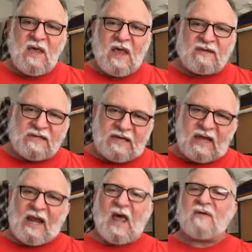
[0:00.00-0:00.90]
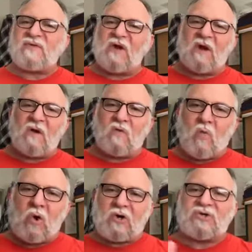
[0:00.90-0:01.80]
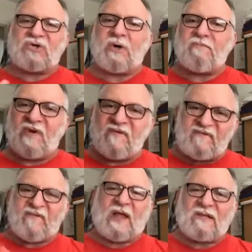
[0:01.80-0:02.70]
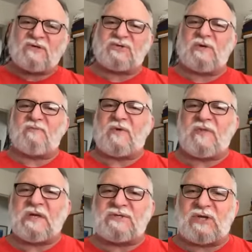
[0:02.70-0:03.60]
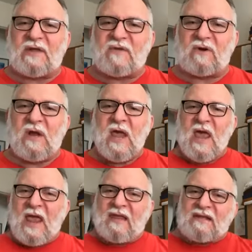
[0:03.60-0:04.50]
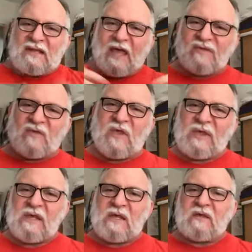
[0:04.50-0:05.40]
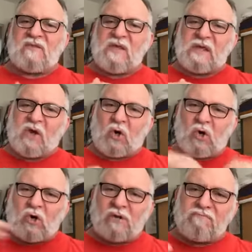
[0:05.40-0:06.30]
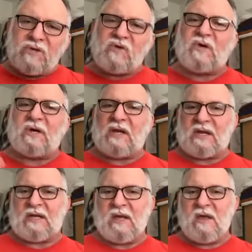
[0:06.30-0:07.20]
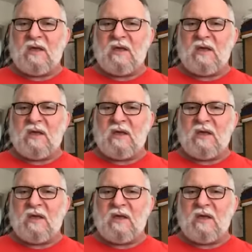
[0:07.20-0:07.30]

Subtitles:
and to get out there and worship and fellowship with each other and let the herd immunity